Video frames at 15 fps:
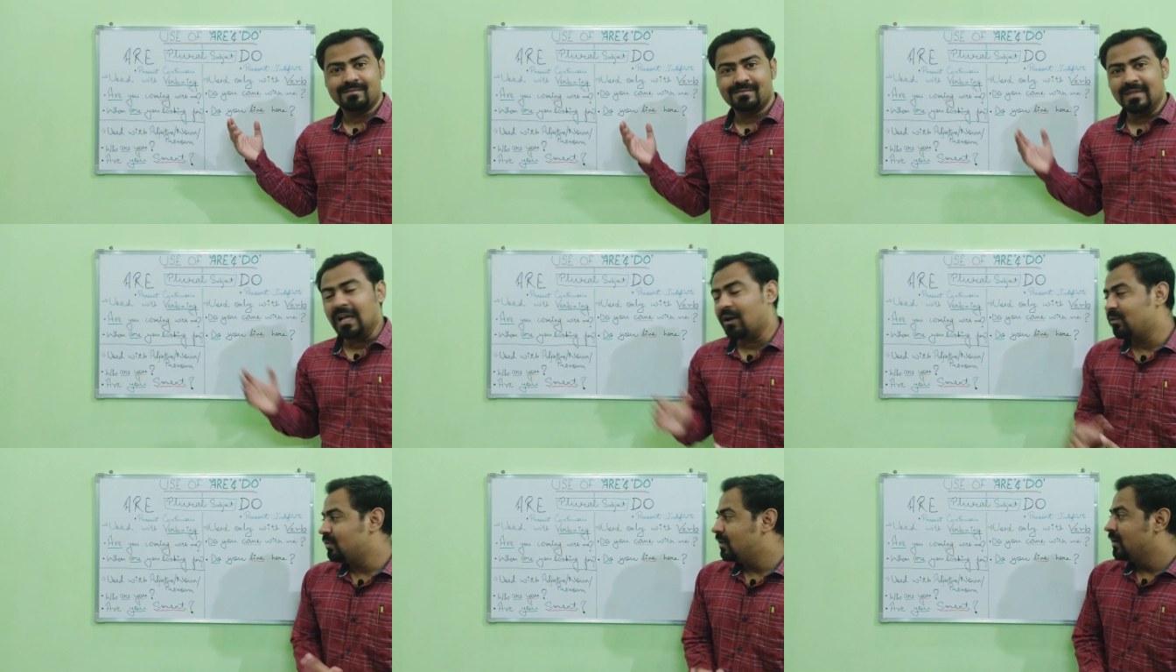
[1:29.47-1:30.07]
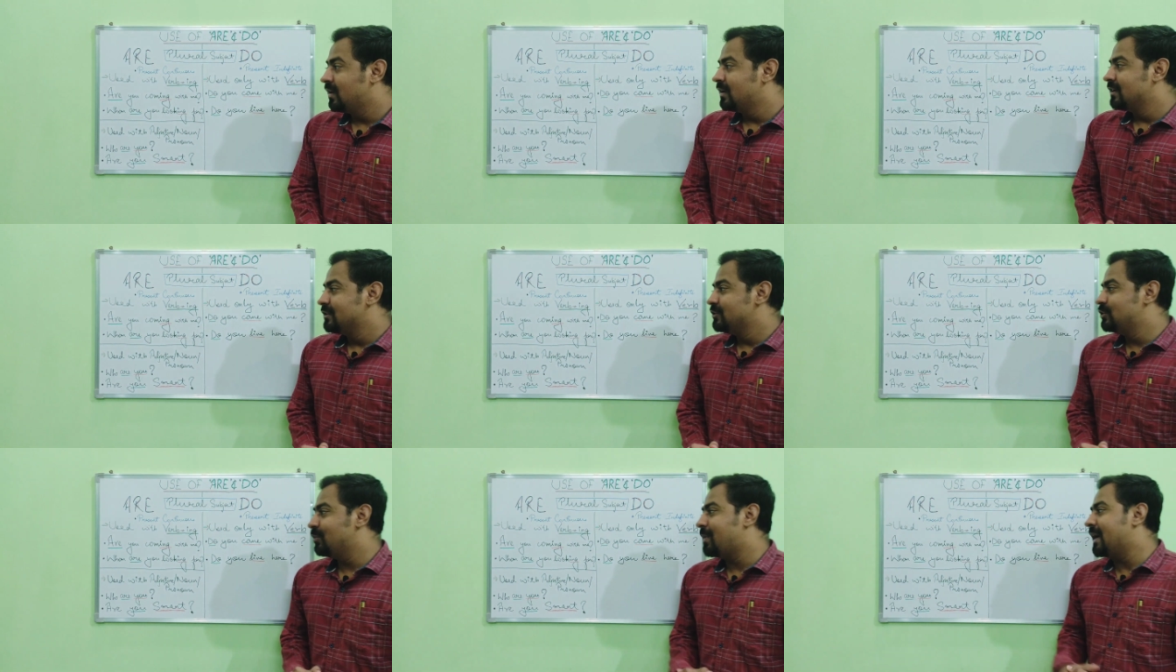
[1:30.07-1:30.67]
Now
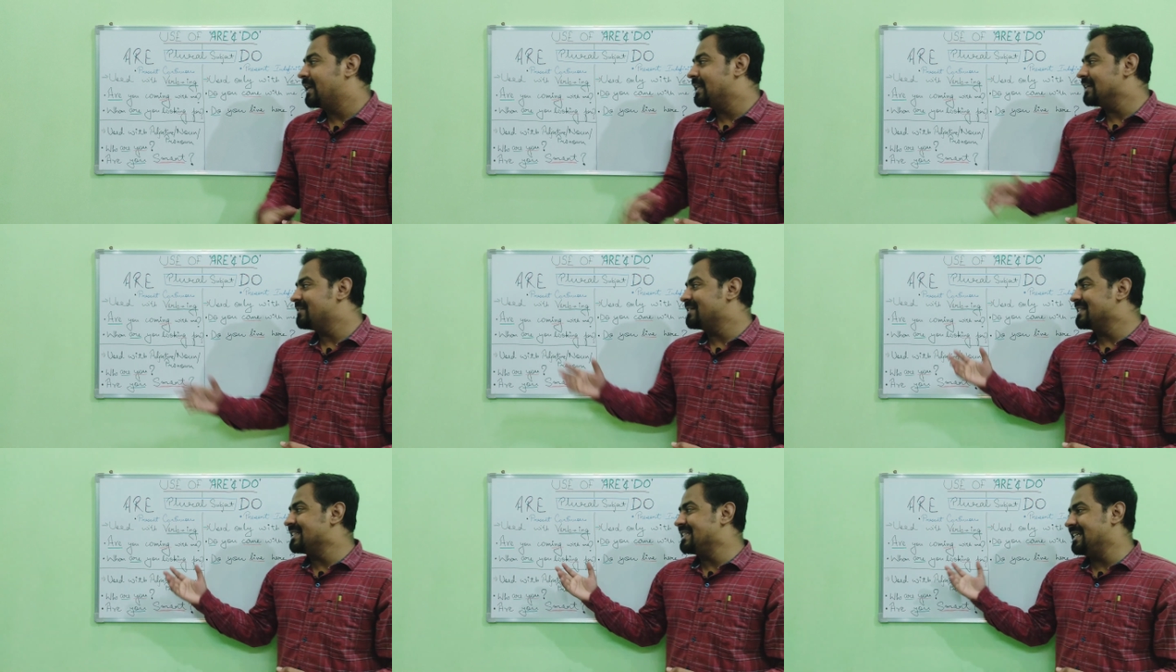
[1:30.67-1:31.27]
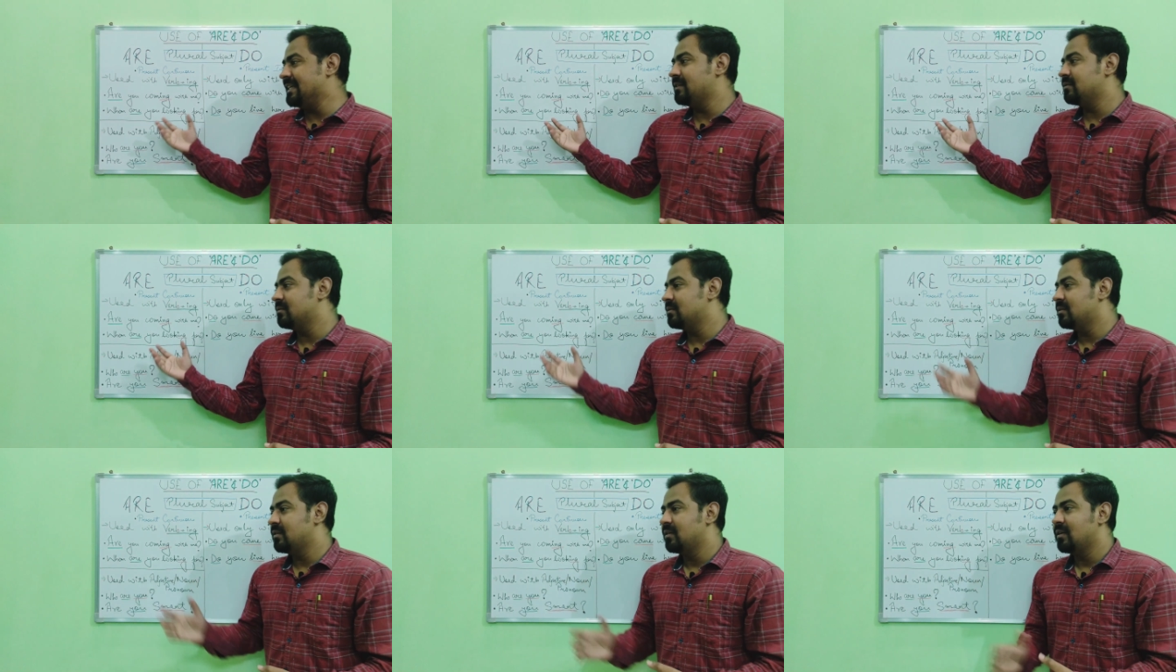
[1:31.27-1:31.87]
you might have
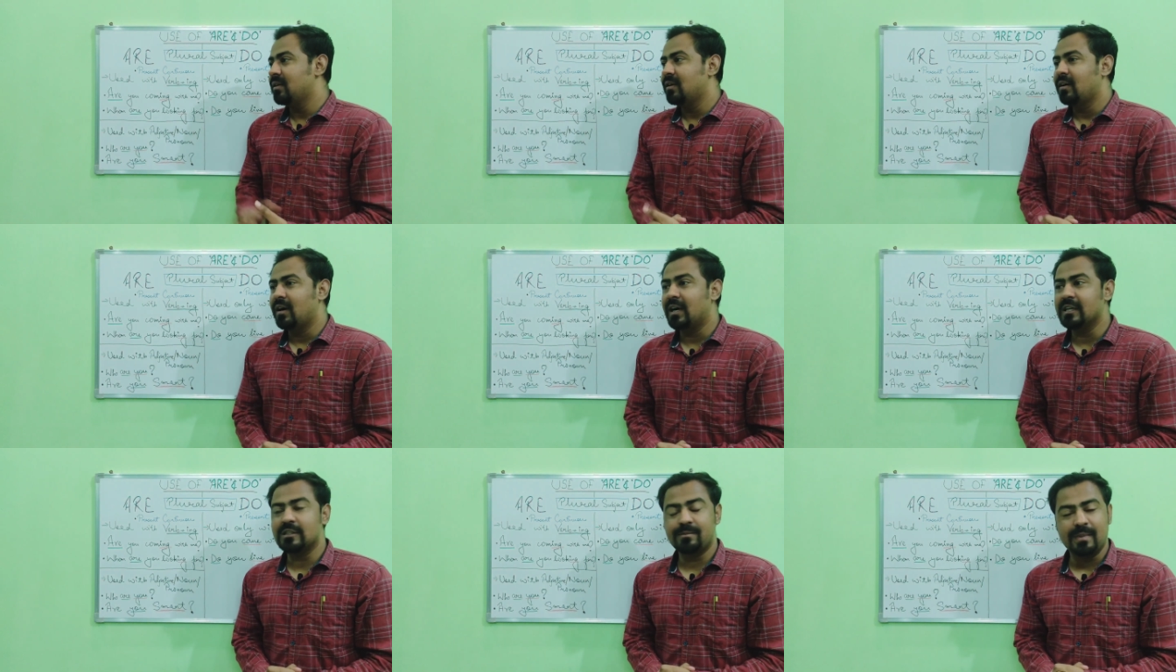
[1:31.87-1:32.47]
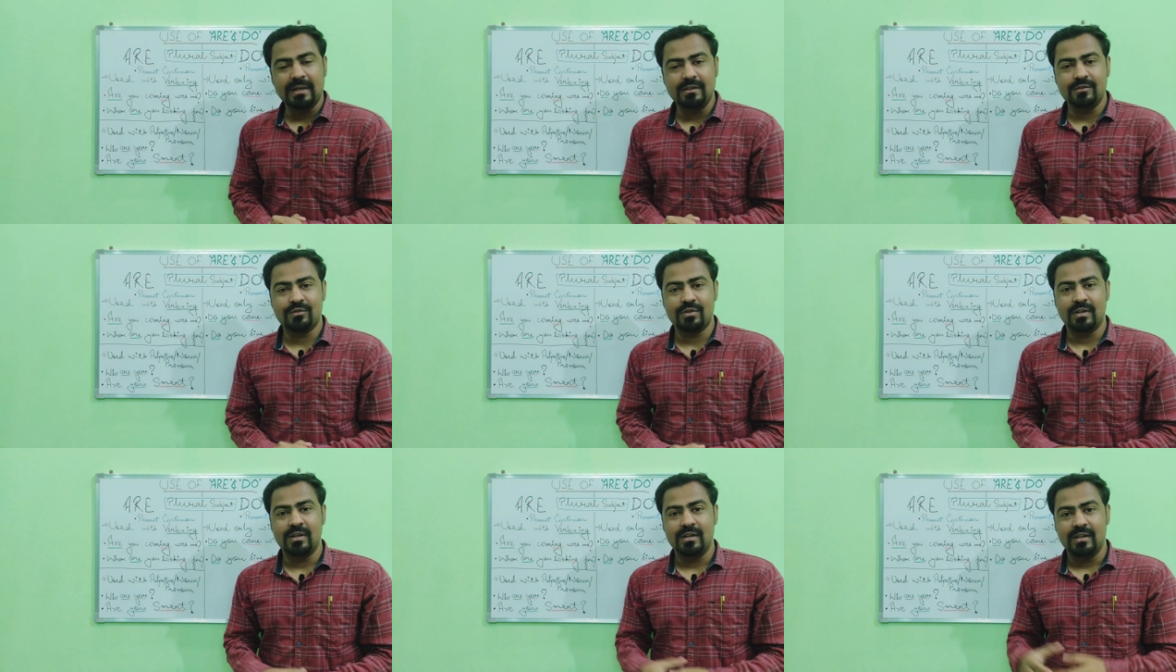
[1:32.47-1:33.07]
seen
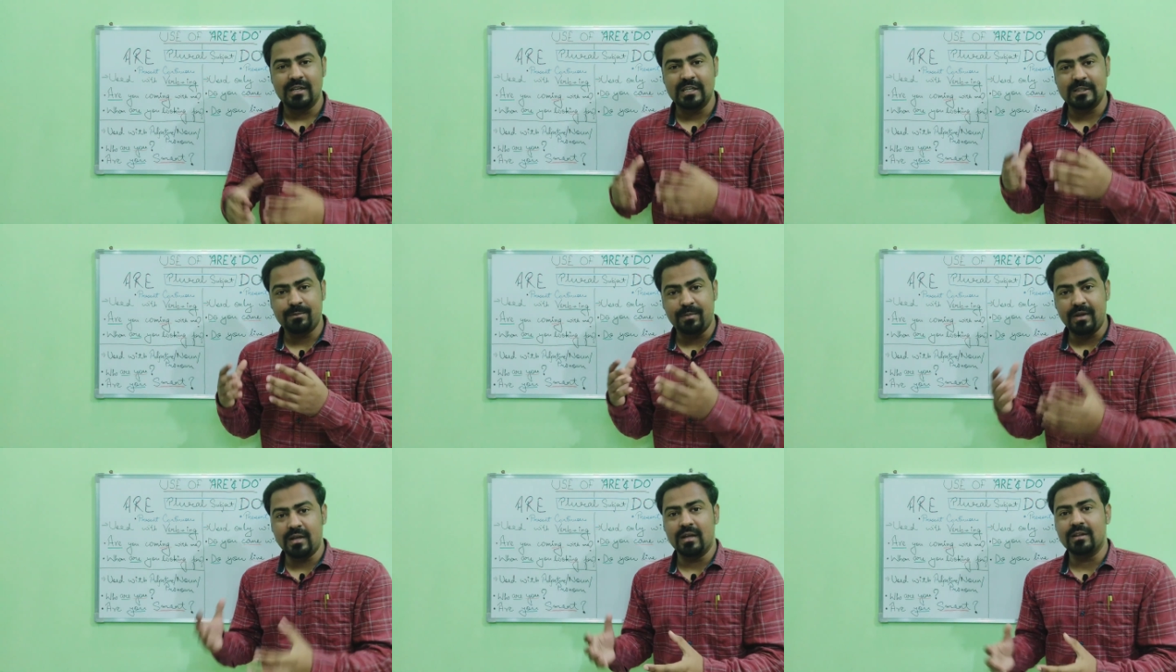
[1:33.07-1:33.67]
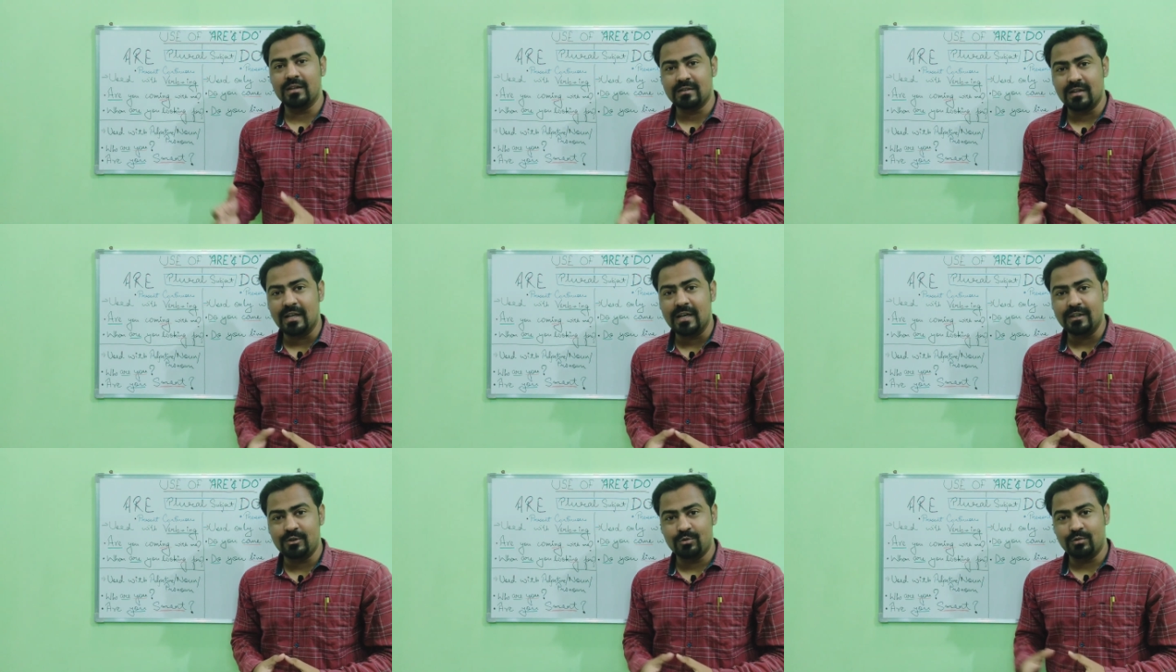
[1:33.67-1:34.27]
husbands speaking this
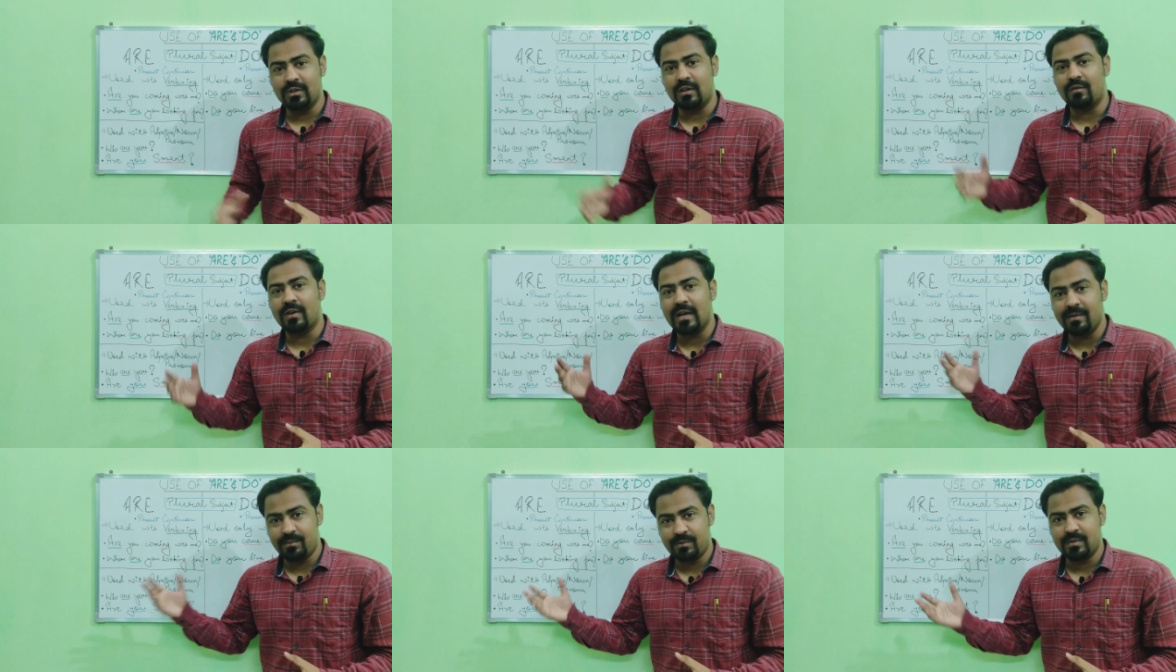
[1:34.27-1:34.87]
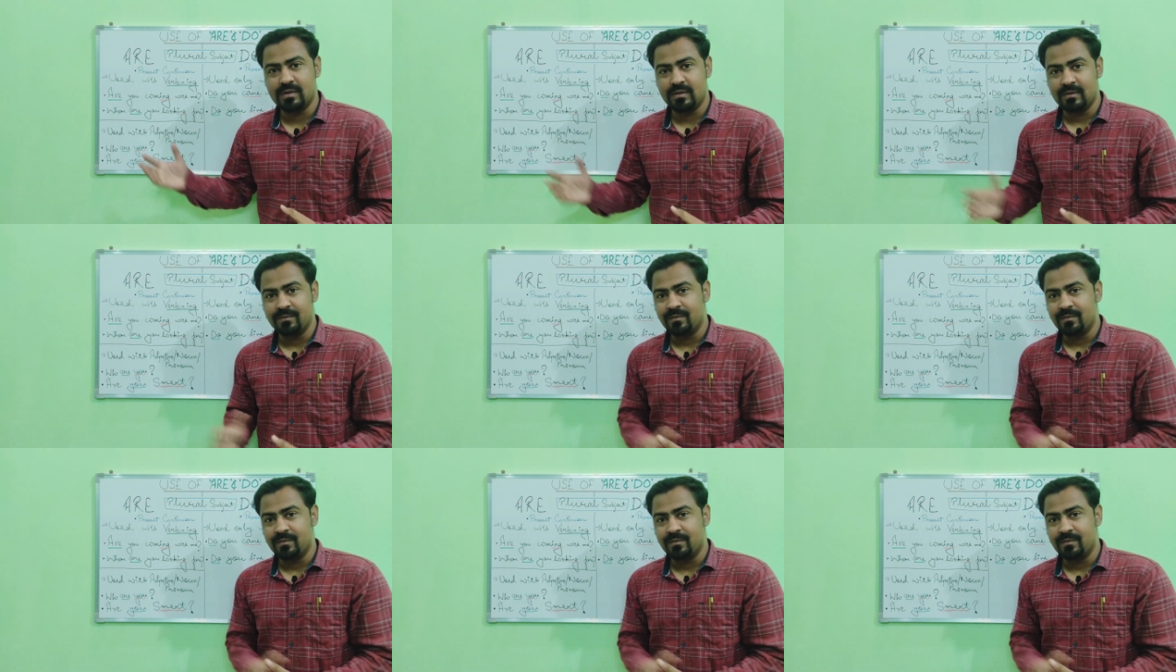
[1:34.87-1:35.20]
line to their wives.